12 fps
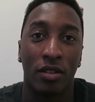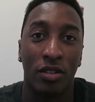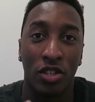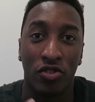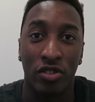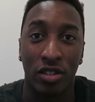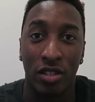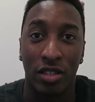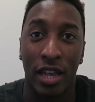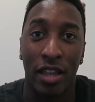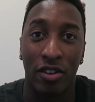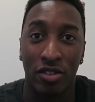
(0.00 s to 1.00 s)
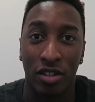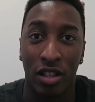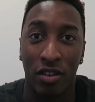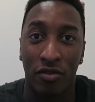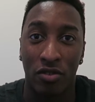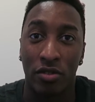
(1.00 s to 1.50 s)
decreases energy
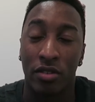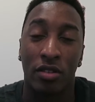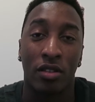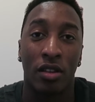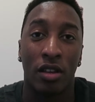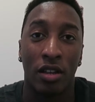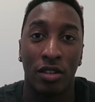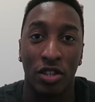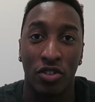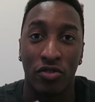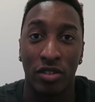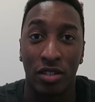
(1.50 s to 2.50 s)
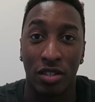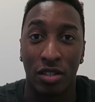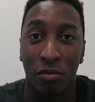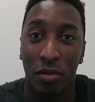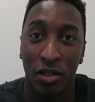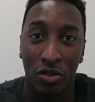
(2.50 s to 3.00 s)
levels, decreases
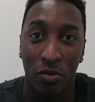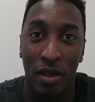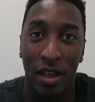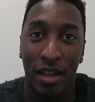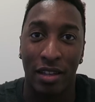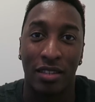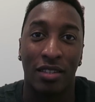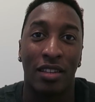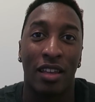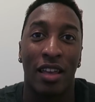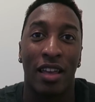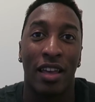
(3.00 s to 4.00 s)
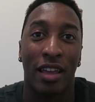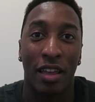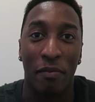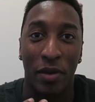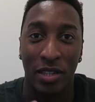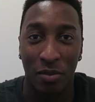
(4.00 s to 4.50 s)
in muscle mass,
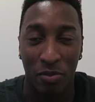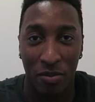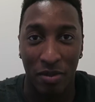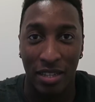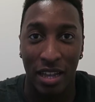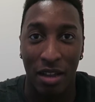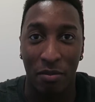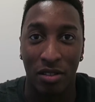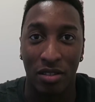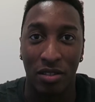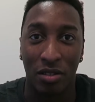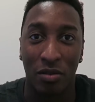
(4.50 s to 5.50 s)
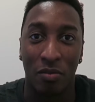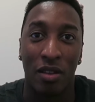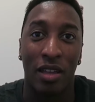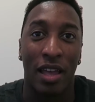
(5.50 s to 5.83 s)
can mess up your metabolism,